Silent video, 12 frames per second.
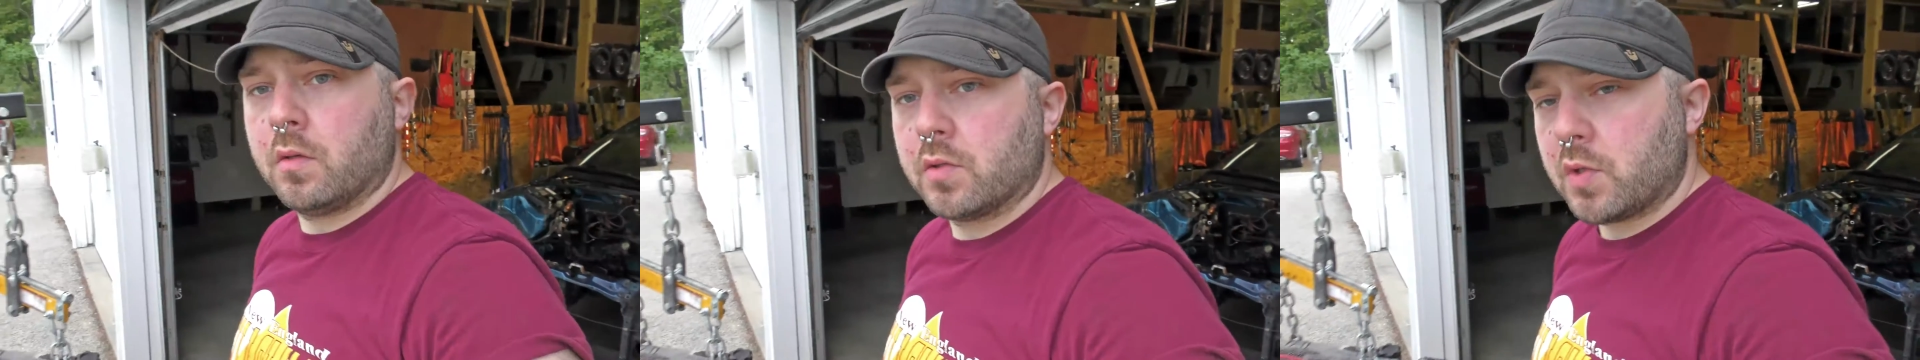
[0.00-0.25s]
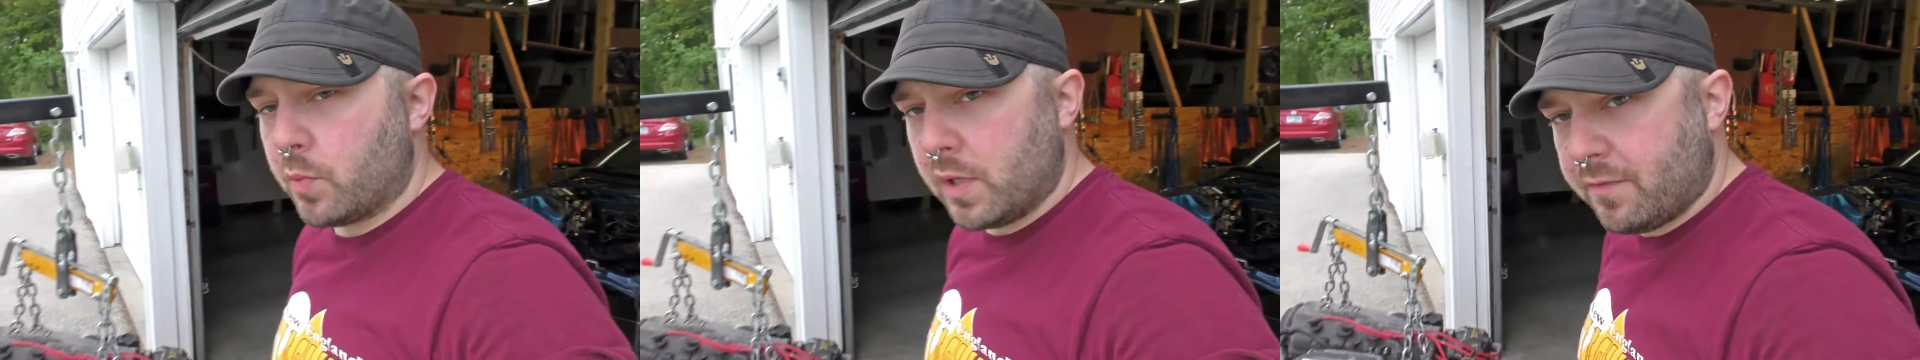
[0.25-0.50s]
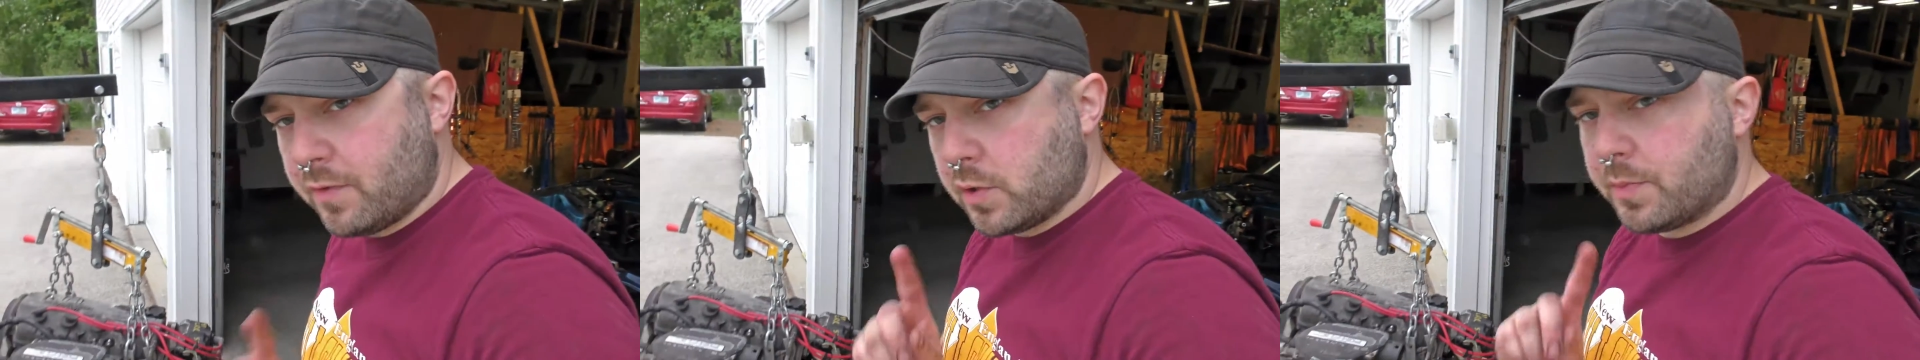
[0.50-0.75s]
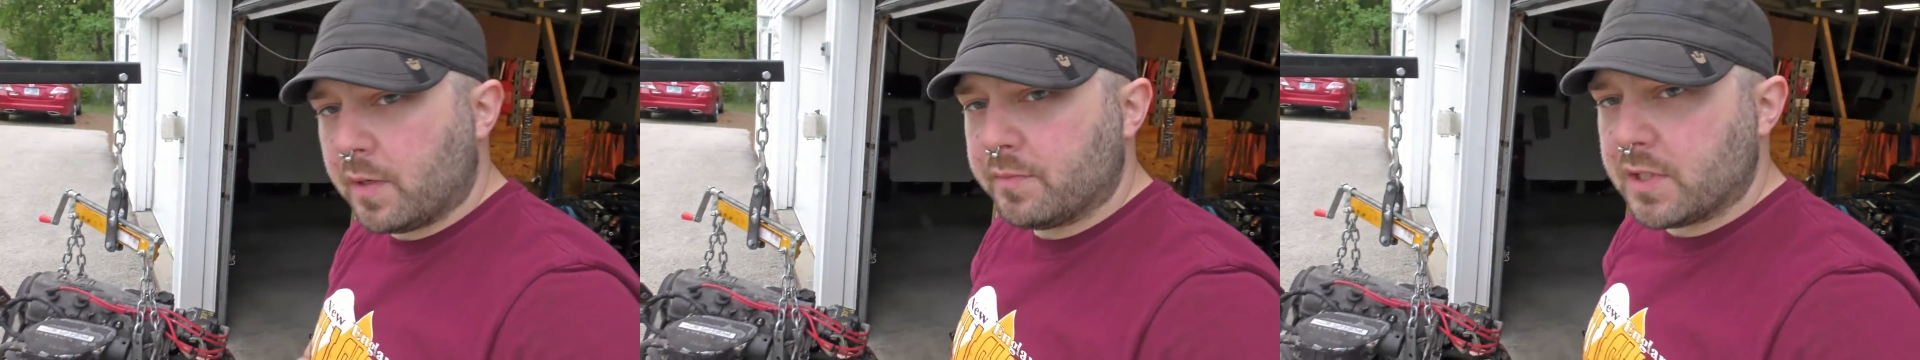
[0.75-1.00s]
So one of the first
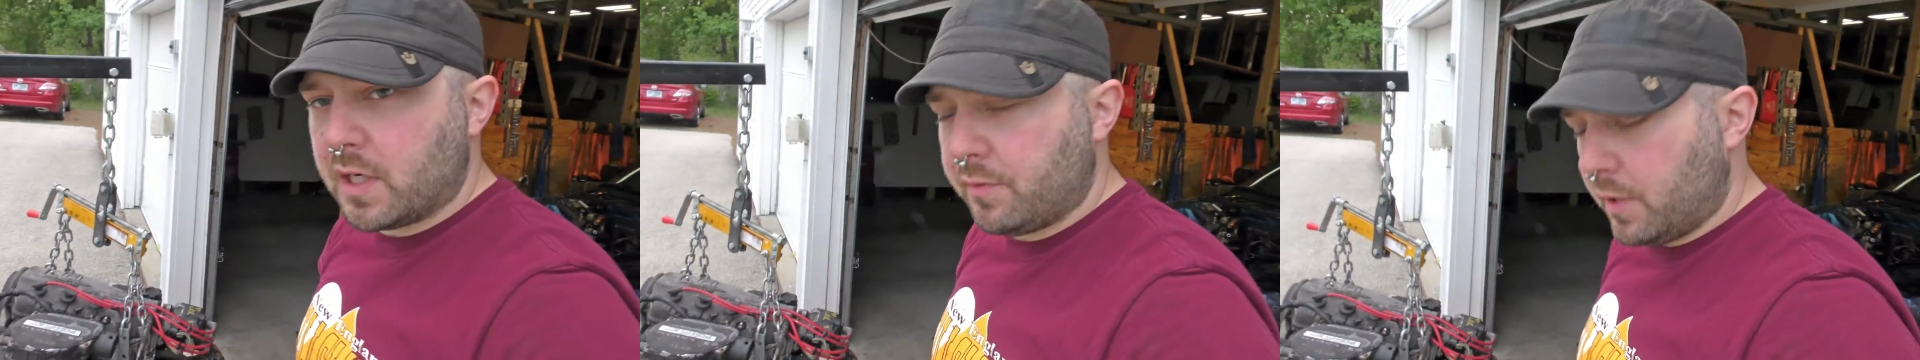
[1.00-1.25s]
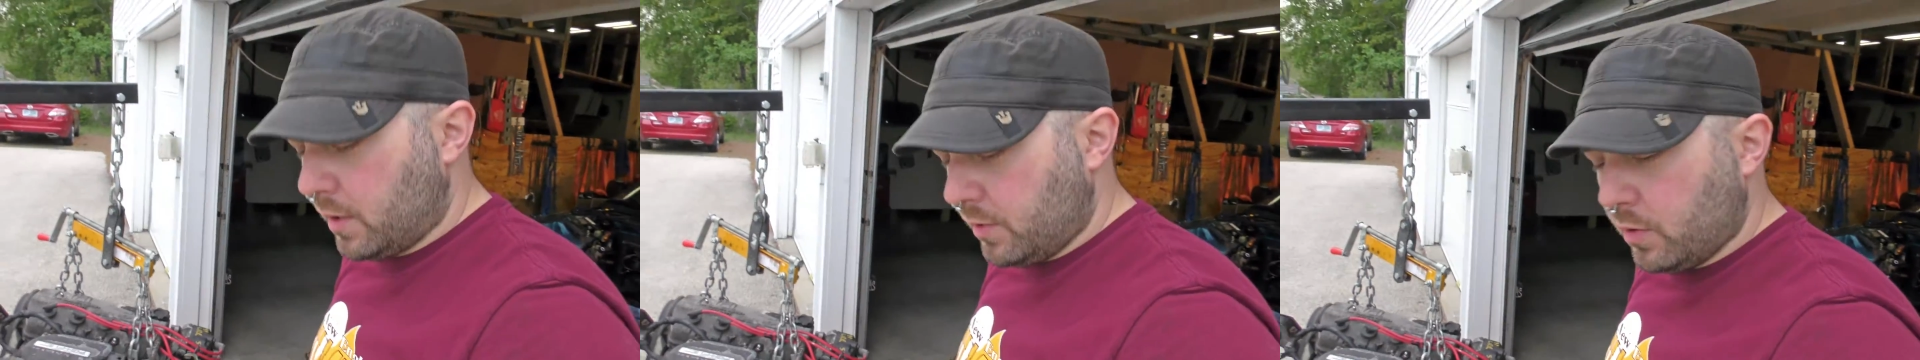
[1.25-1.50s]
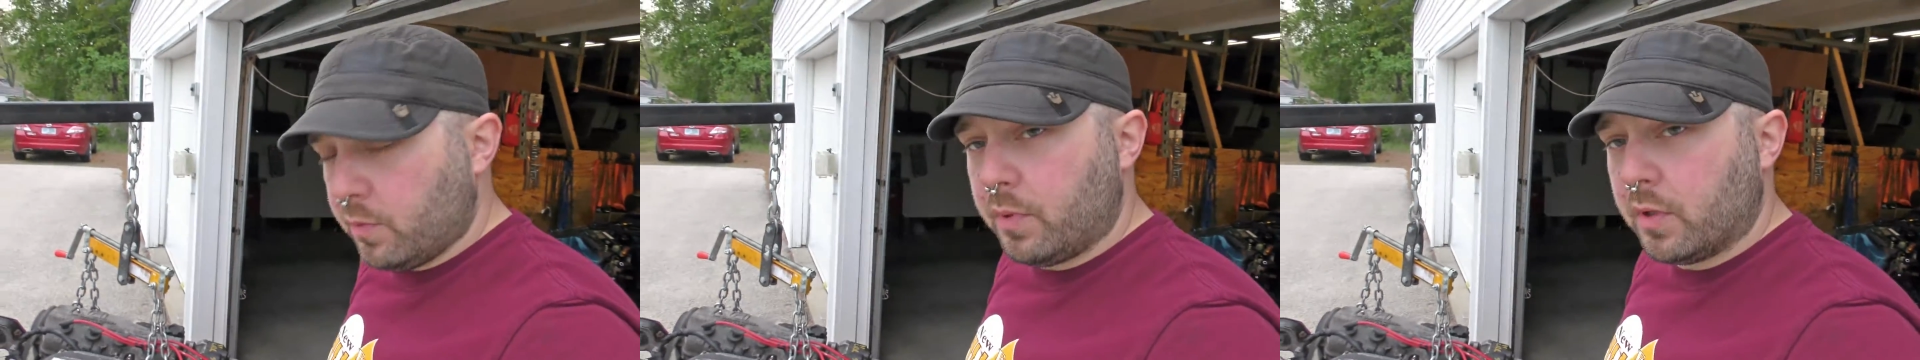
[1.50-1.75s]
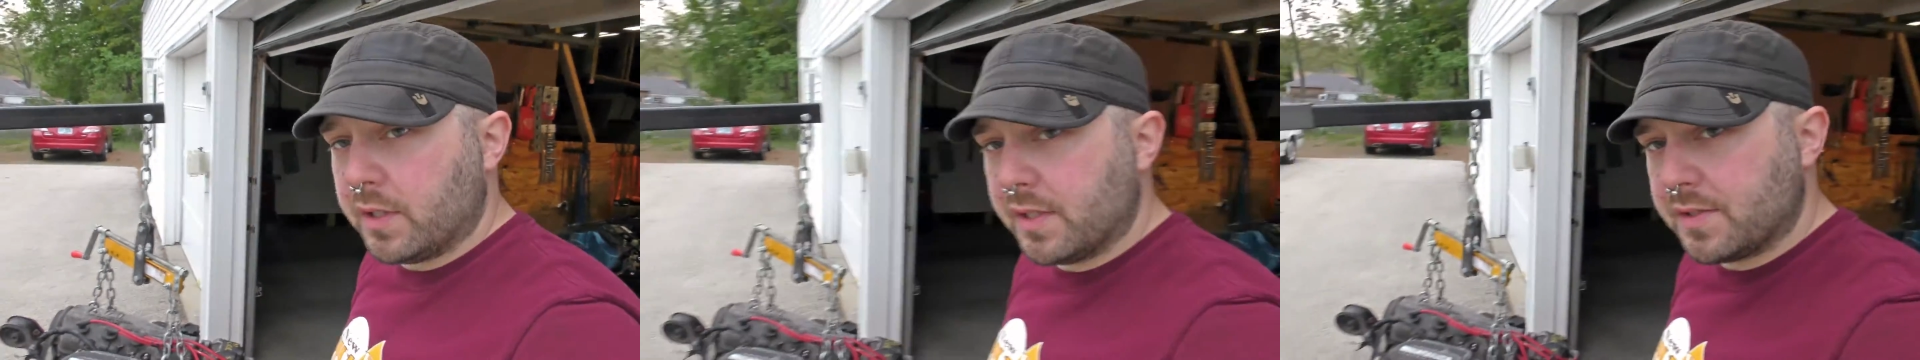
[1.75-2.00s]
problems that I ran into
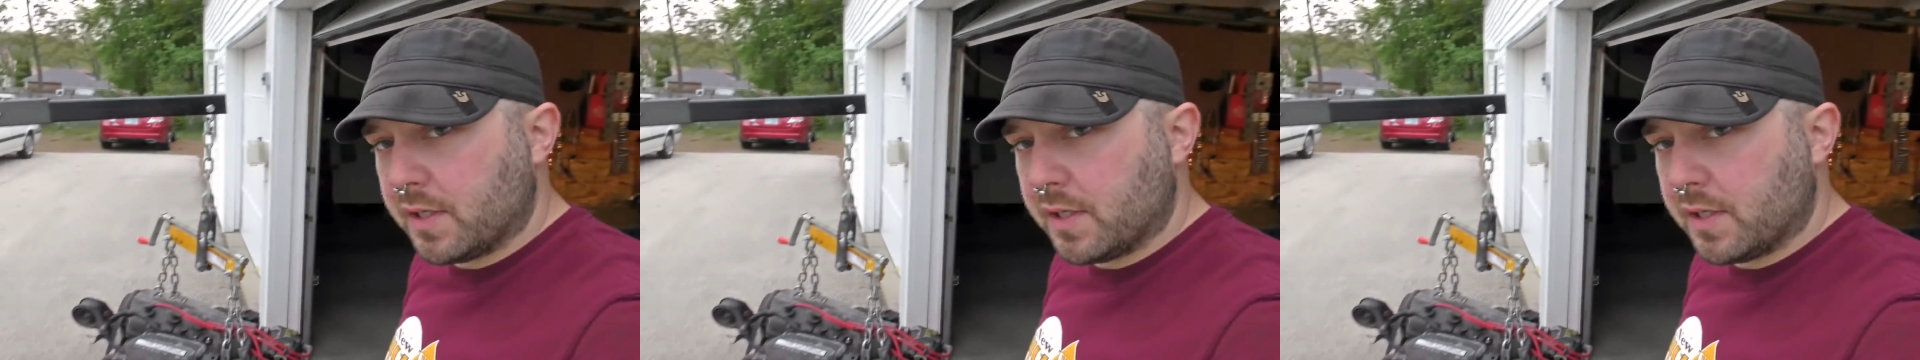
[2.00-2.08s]
pulling this